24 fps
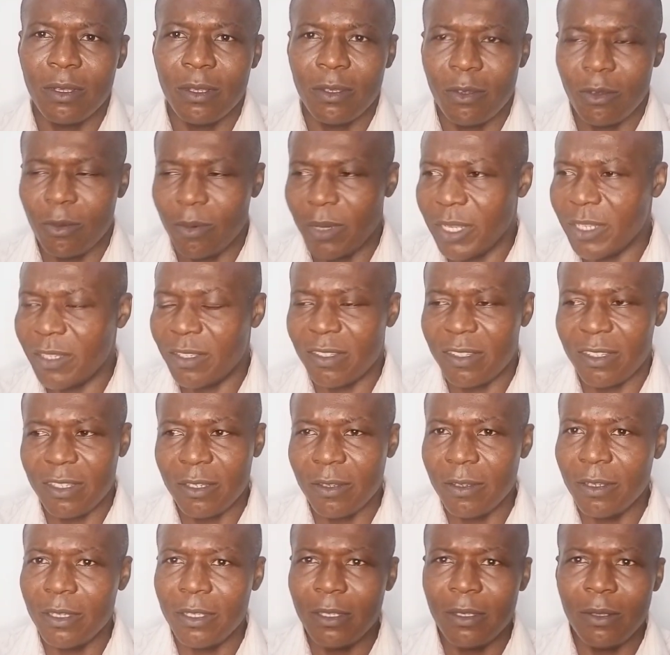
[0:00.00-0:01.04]
You might
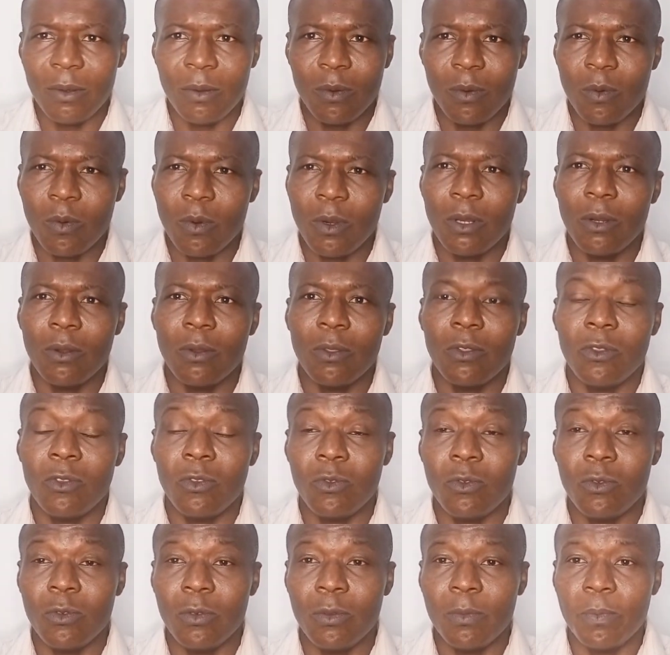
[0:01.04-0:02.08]
see one or
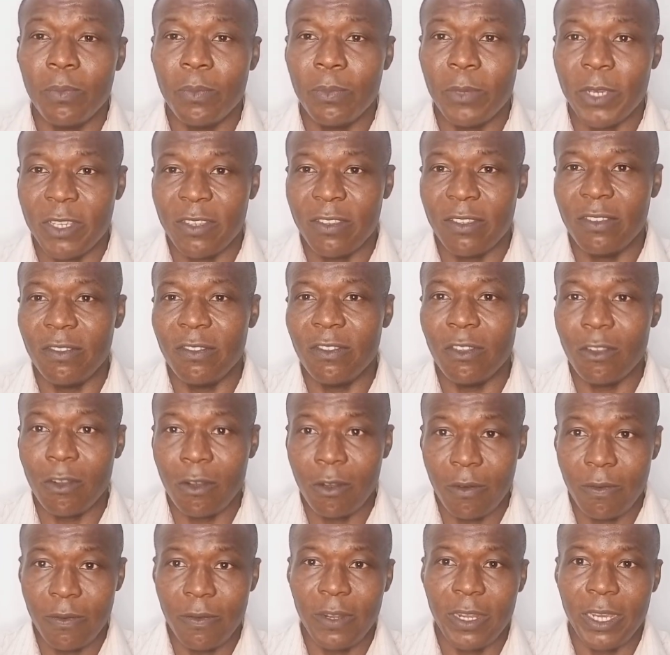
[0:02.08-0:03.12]
two persons
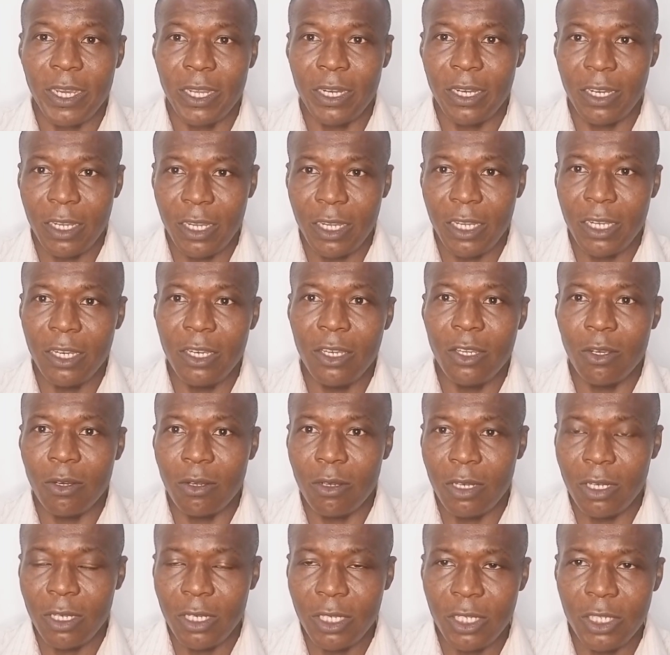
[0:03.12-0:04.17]
offline in your
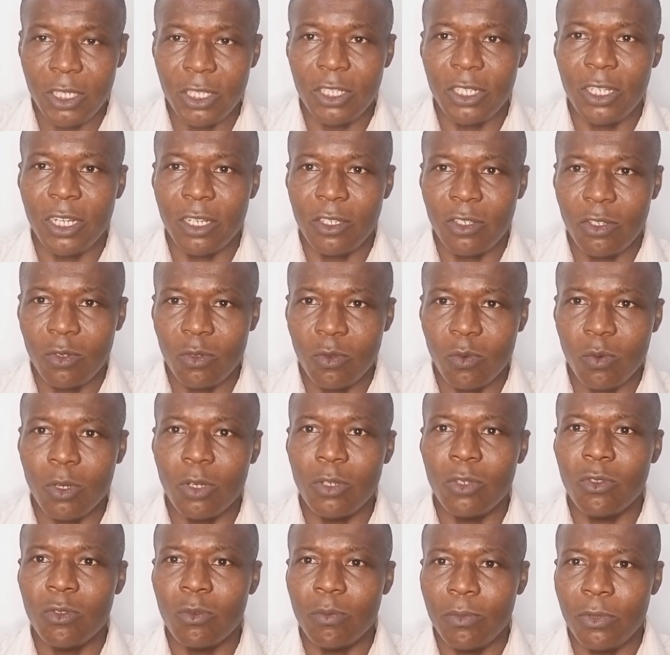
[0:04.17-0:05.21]
niche that you
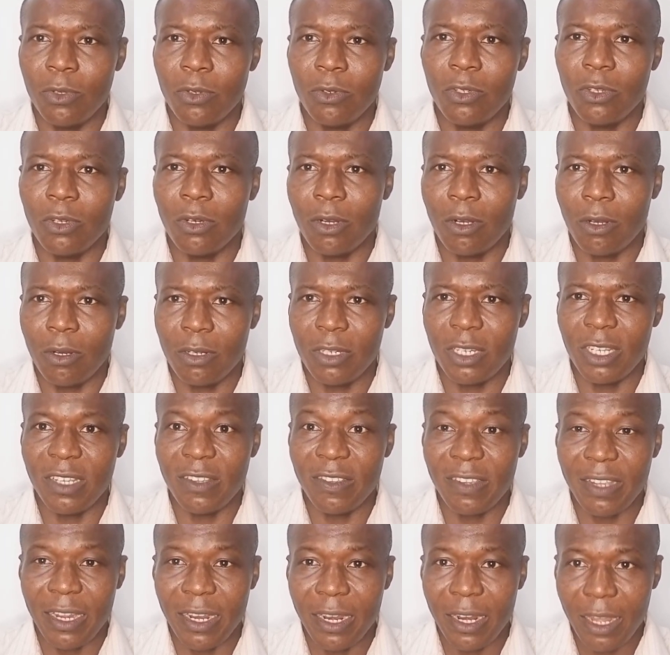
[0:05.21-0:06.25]
want to build your
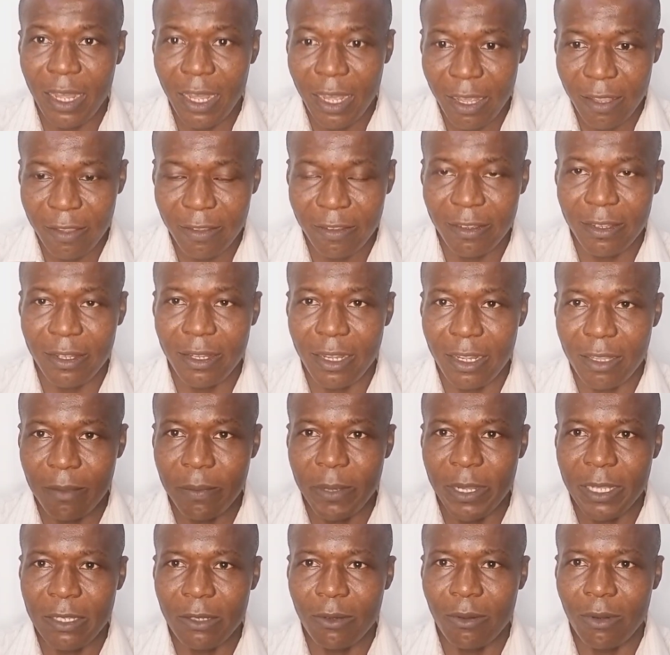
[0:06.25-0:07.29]
audience and ask that
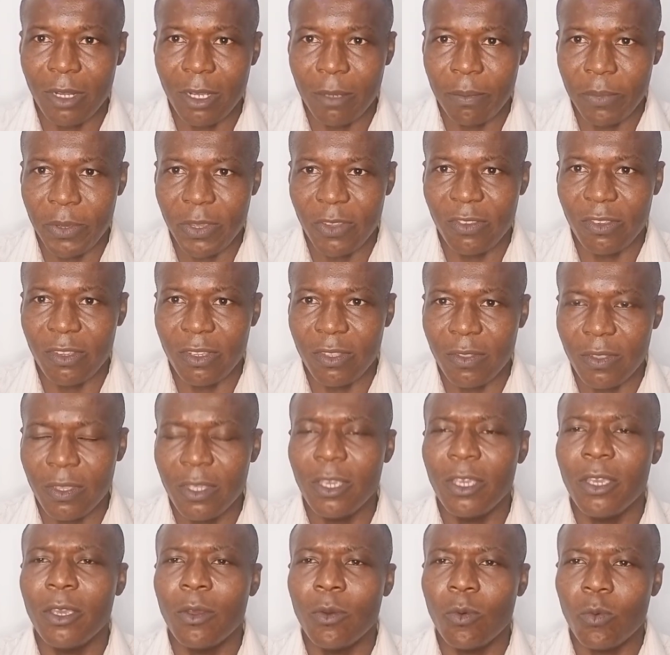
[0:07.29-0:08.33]
particular person,
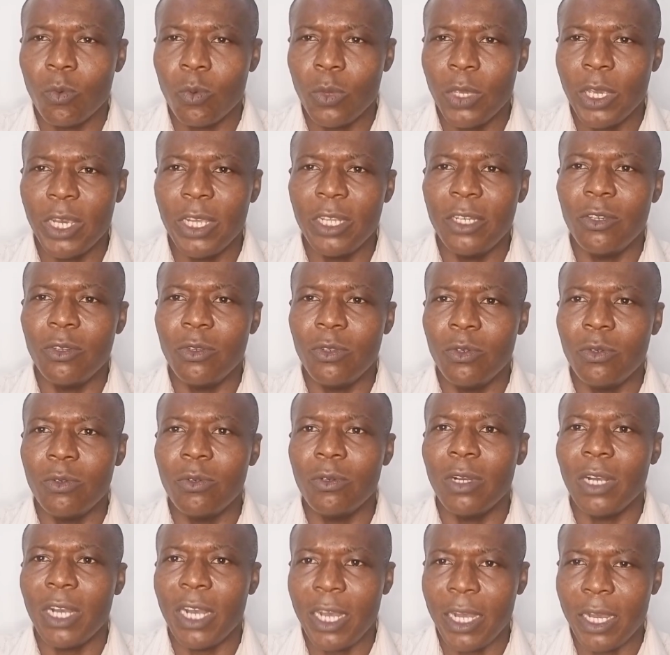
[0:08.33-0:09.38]
where do
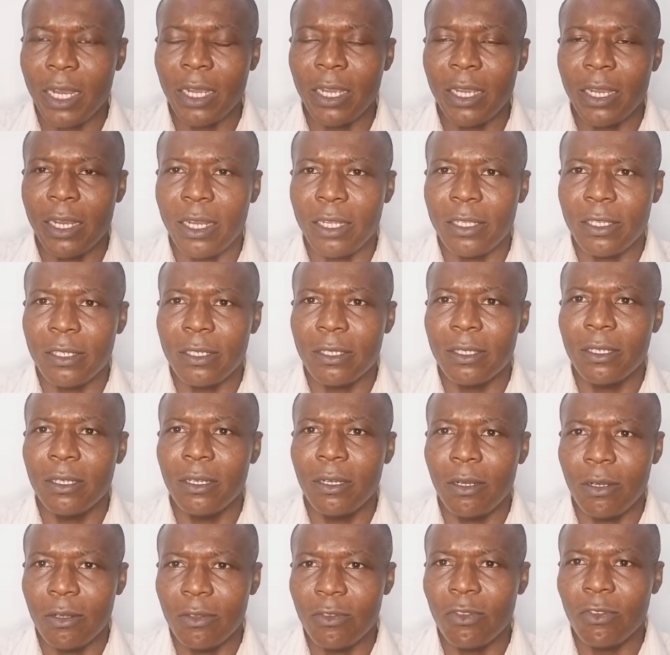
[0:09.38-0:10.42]
you hang out
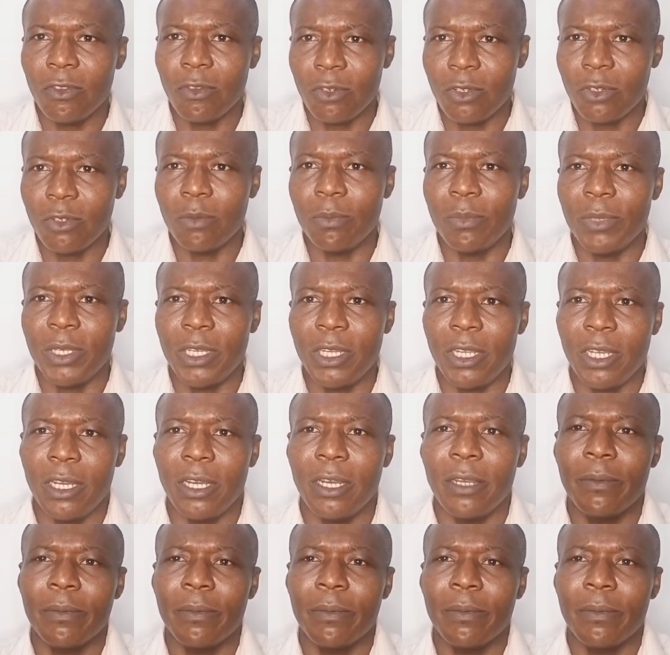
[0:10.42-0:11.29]
on social media?